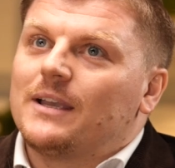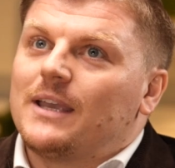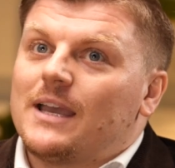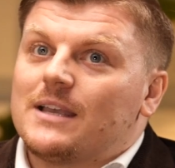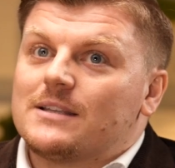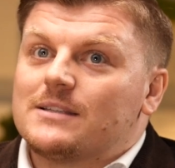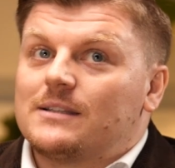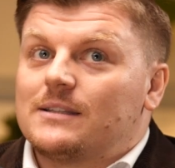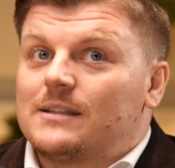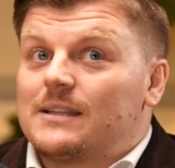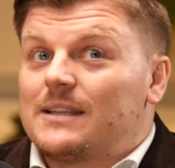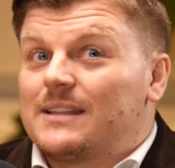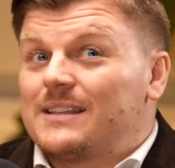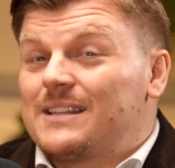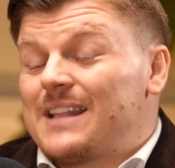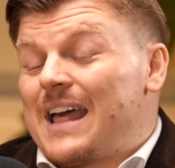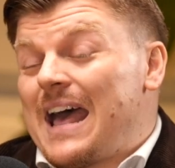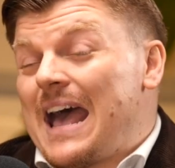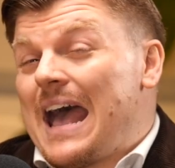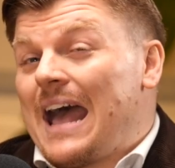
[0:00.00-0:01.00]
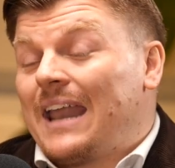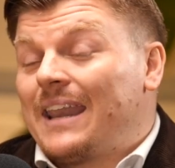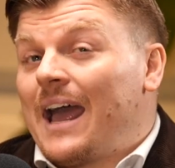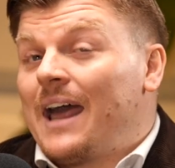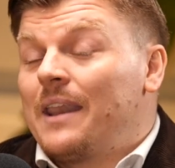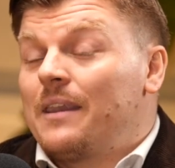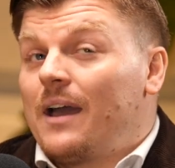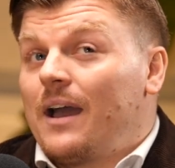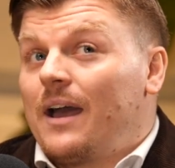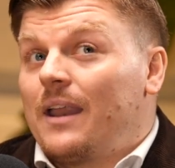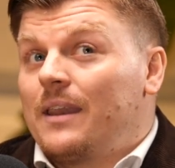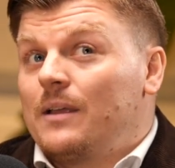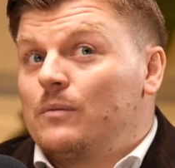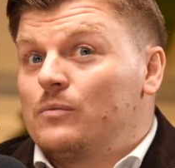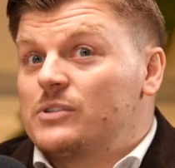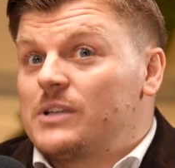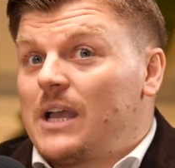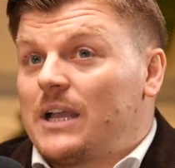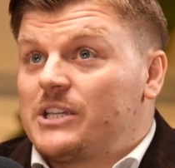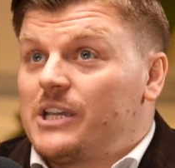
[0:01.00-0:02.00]
yeah, so that, and it
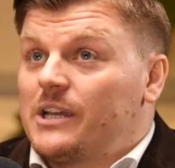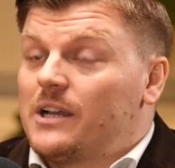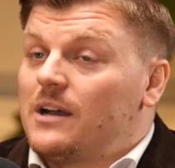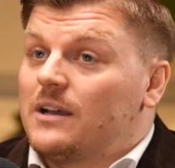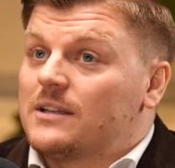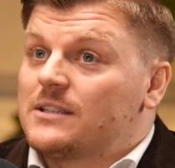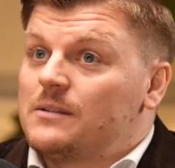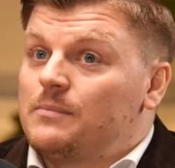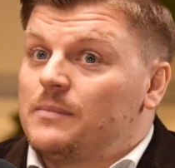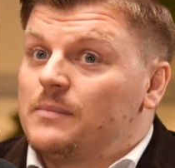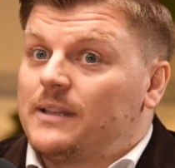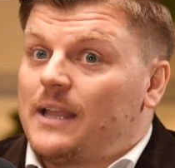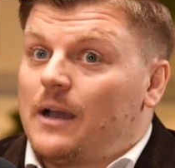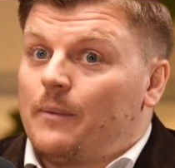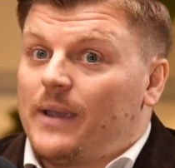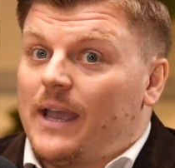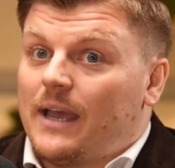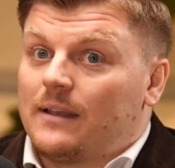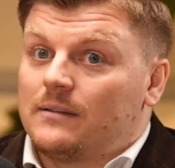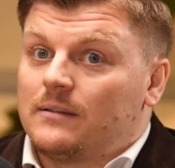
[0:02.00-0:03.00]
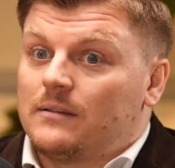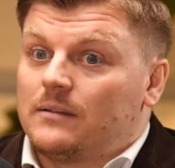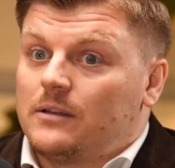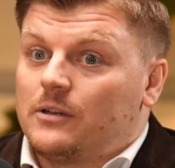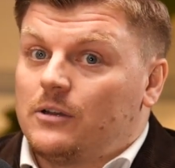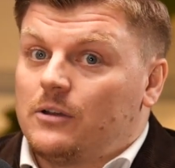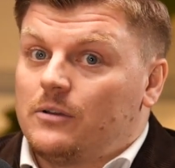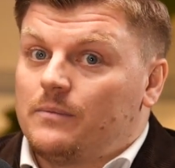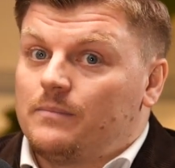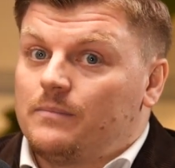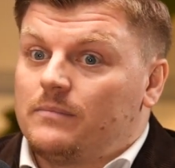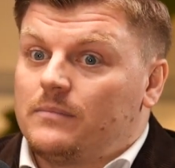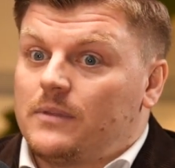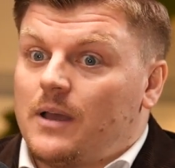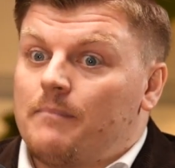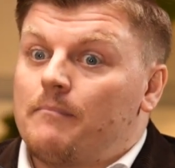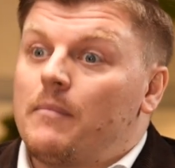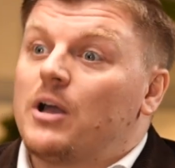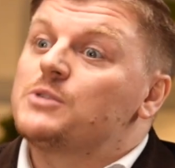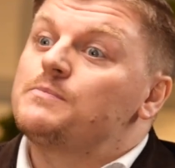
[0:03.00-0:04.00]
was actually a customer that we hadn't,
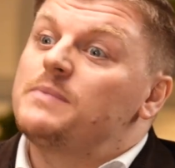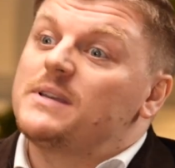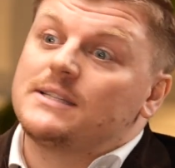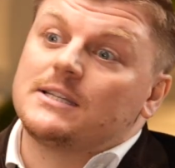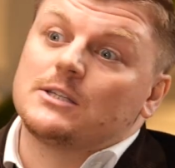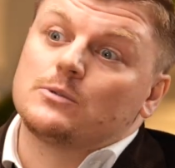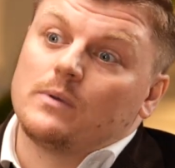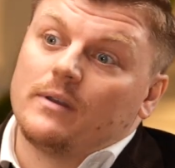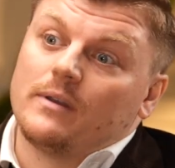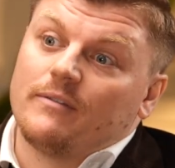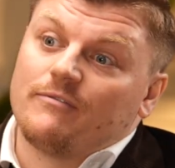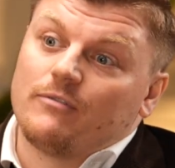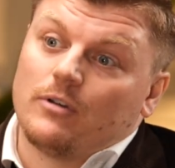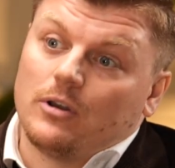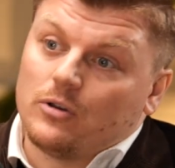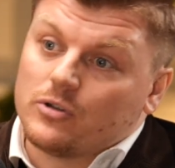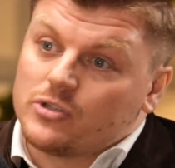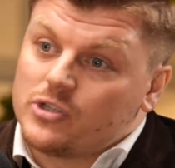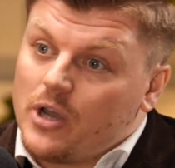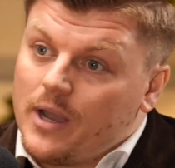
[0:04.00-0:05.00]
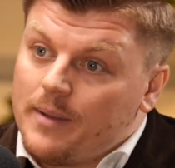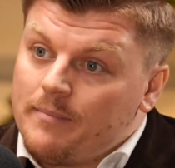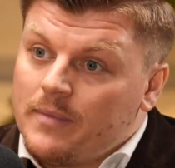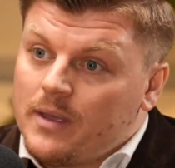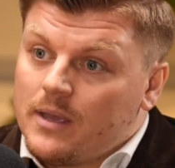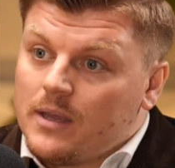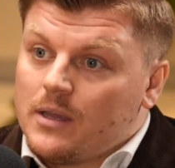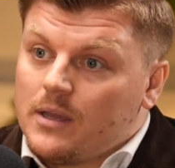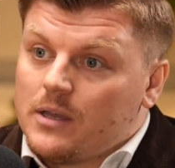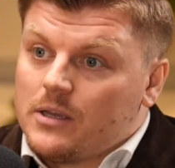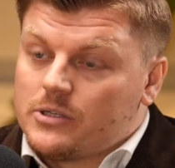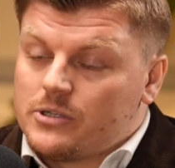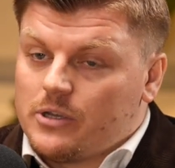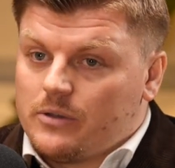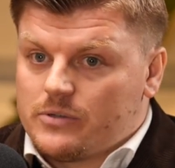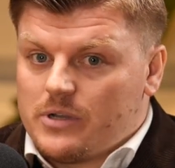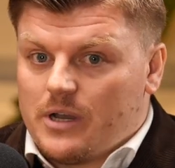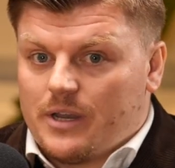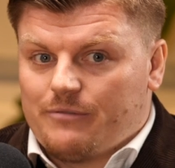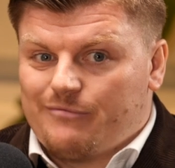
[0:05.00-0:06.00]
done much business with for a long time. So it
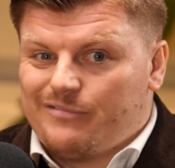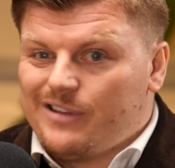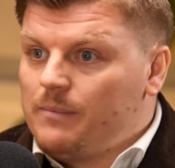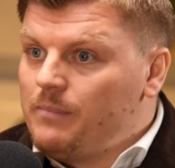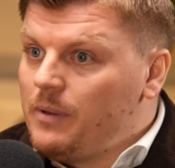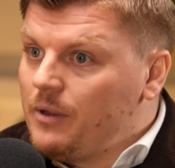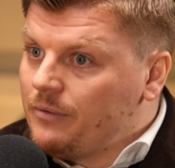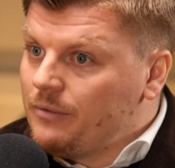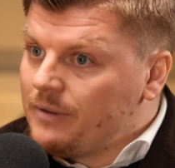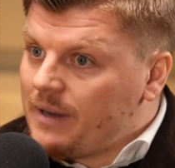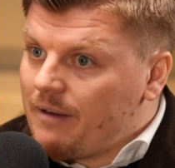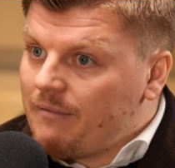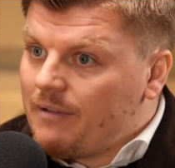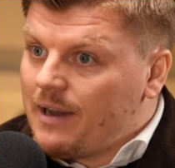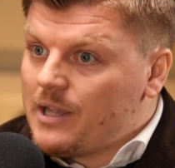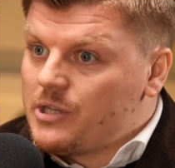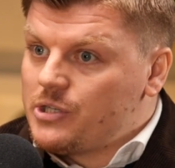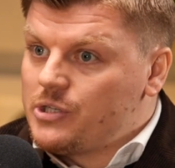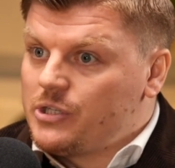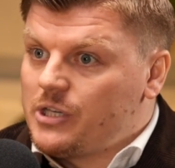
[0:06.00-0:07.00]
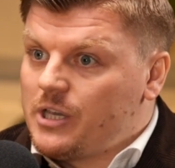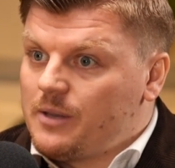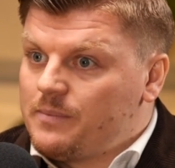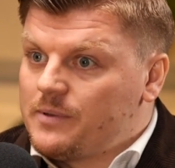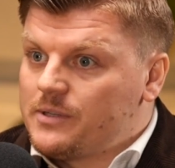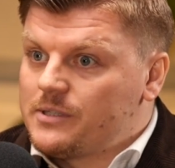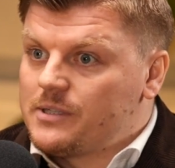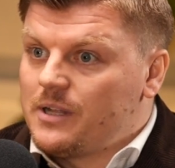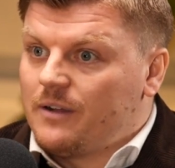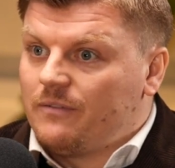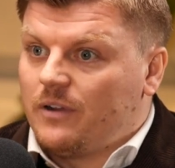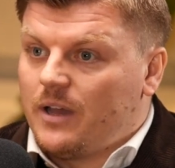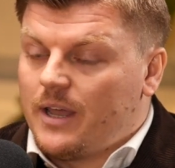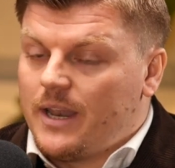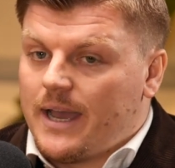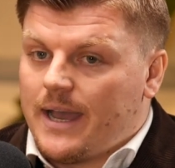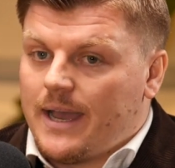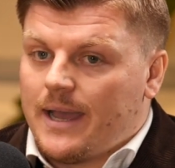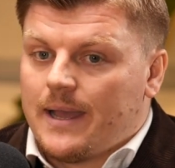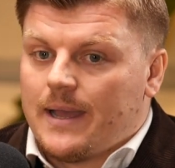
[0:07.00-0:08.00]
was kind of rebuilding that relationship and stuff like
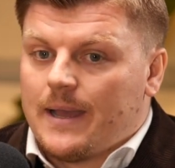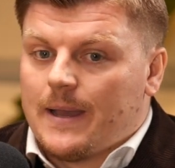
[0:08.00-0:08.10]
that.